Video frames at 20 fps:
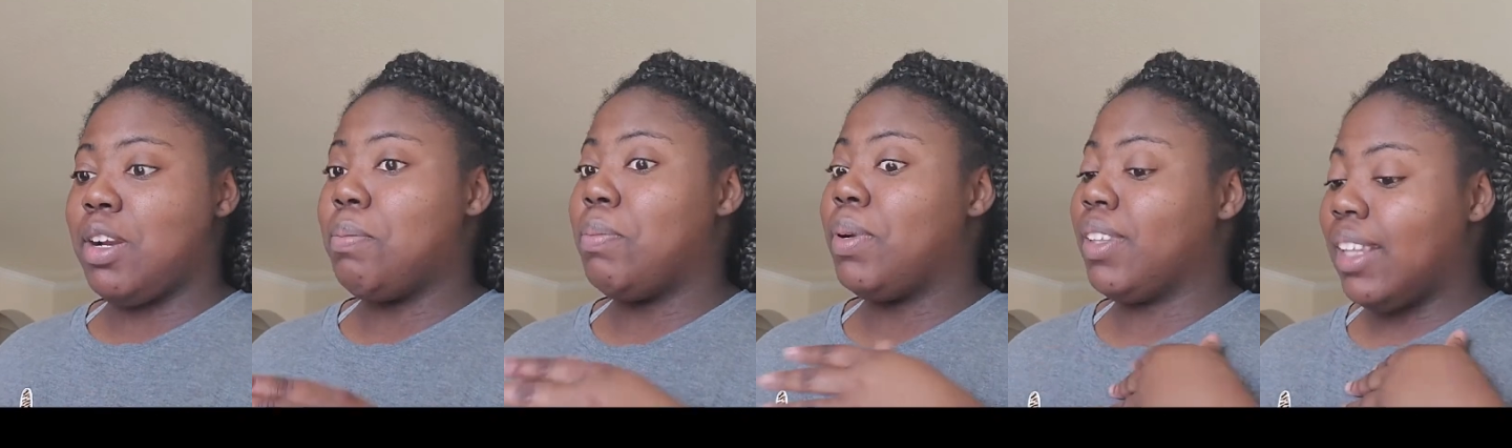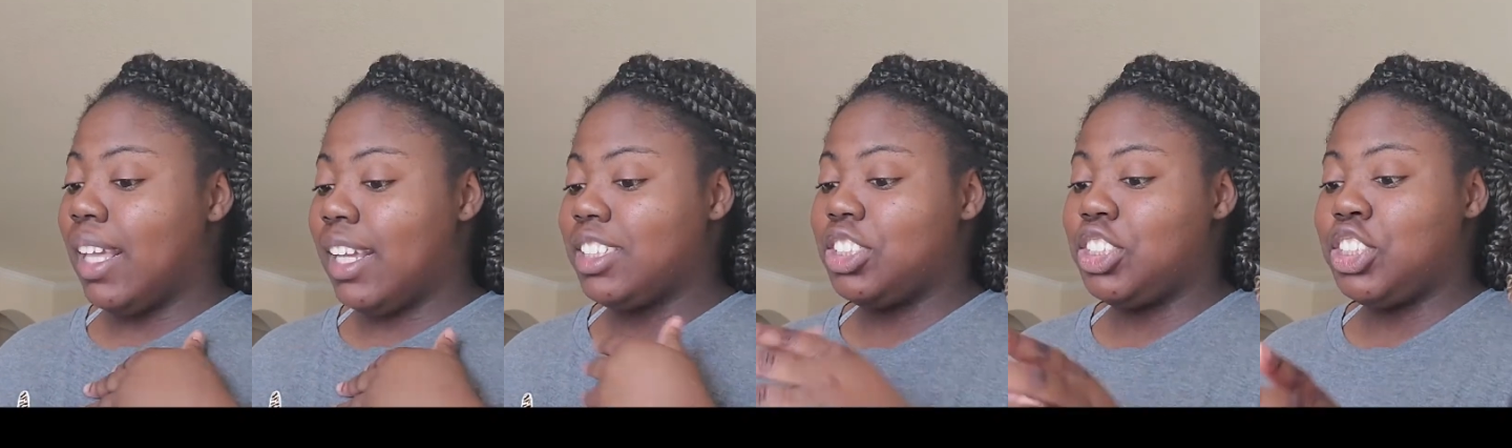but
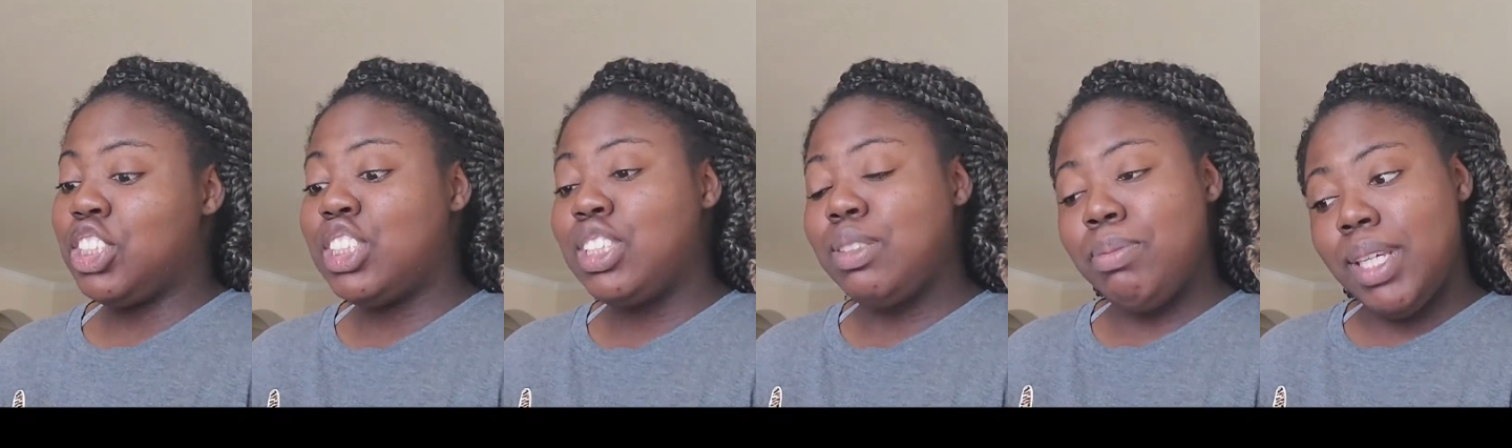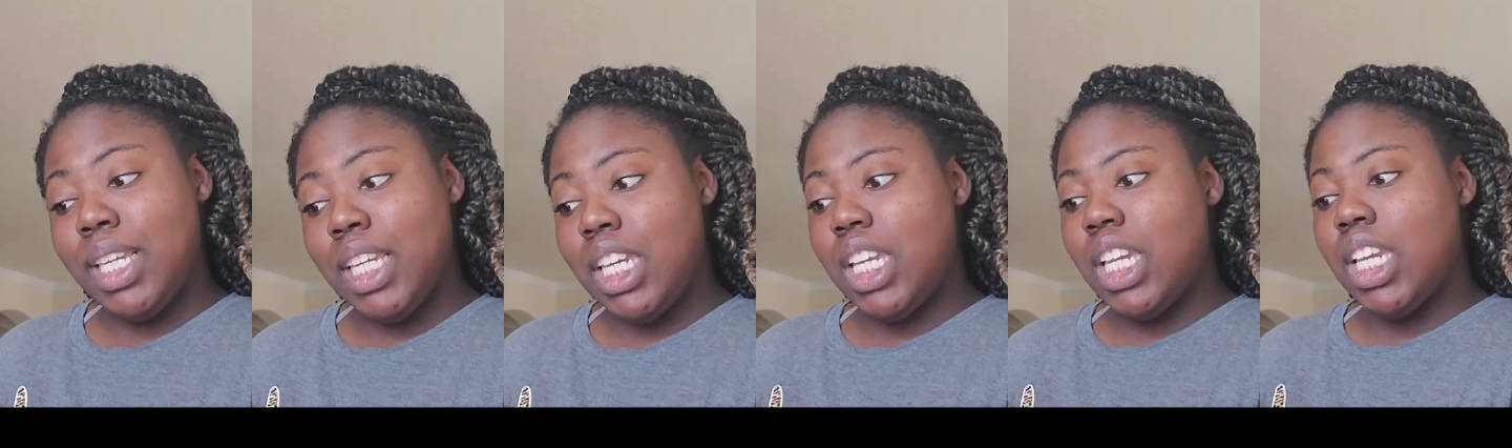that's just
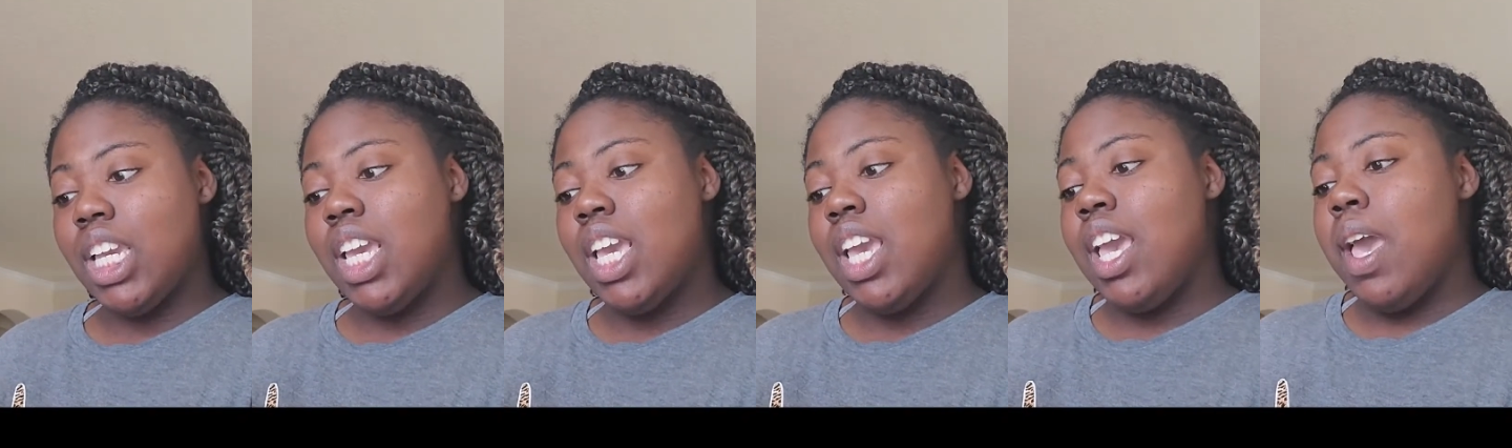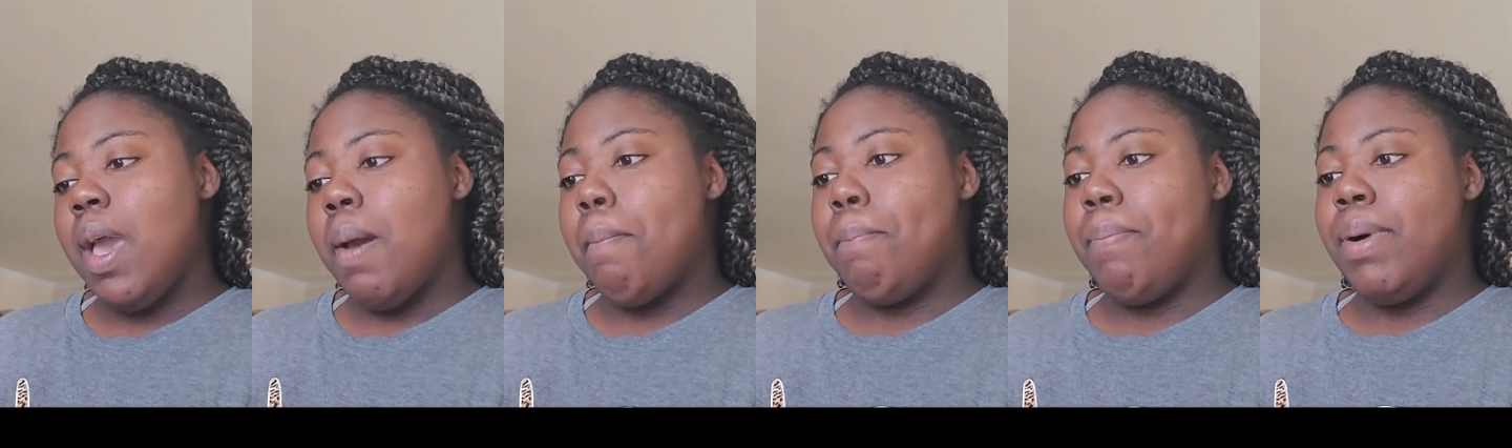me.
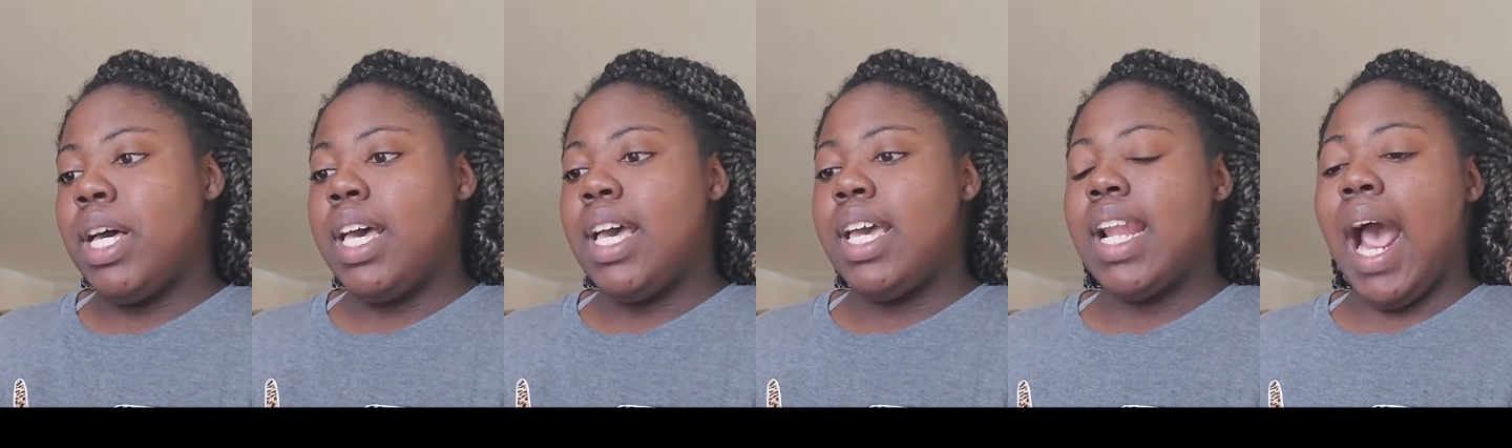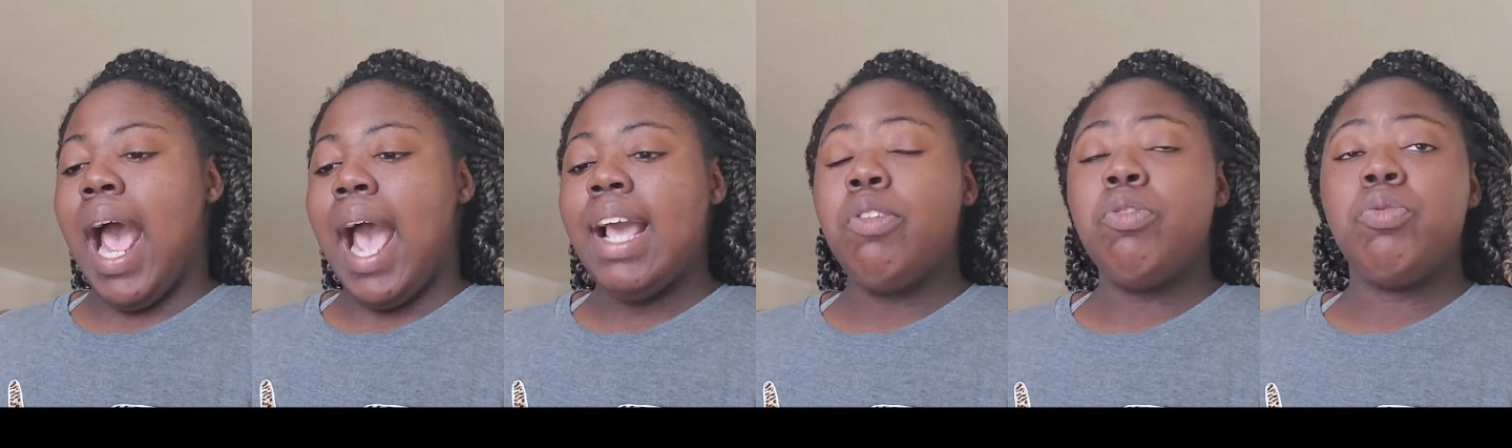But
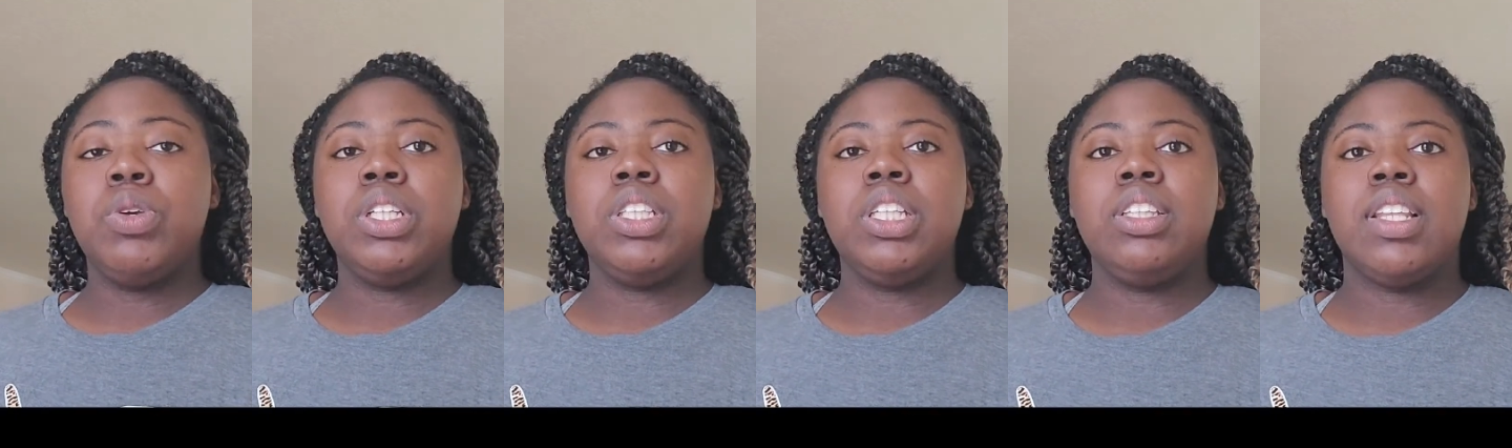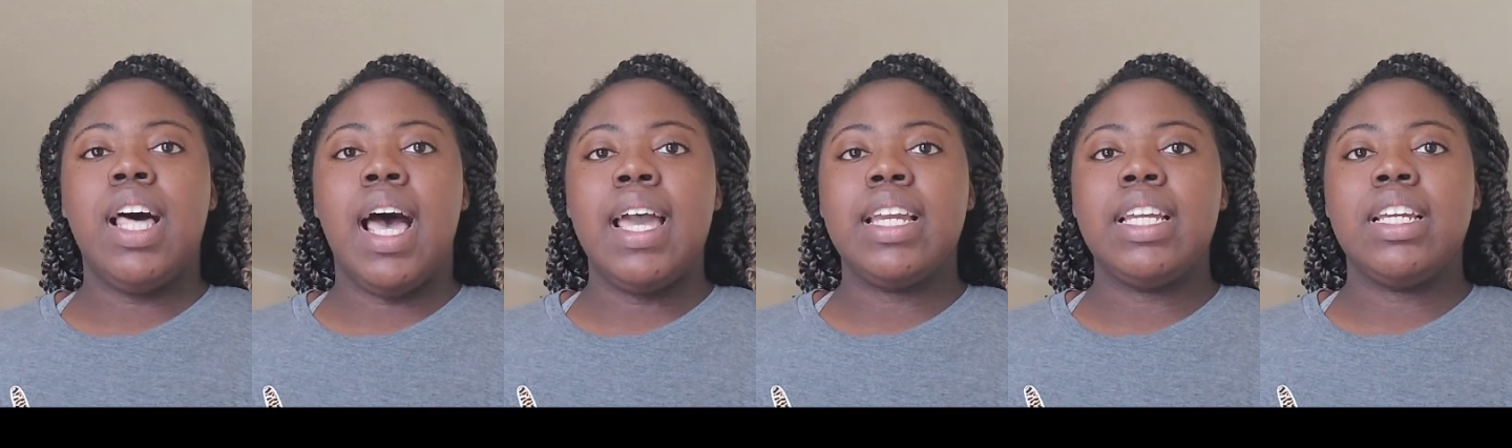I really
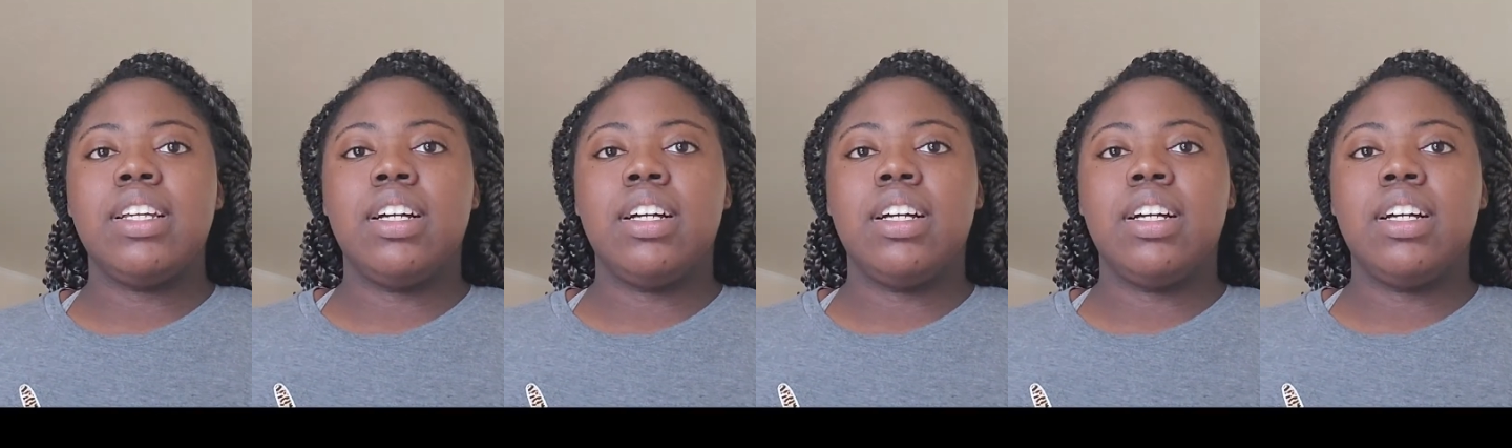like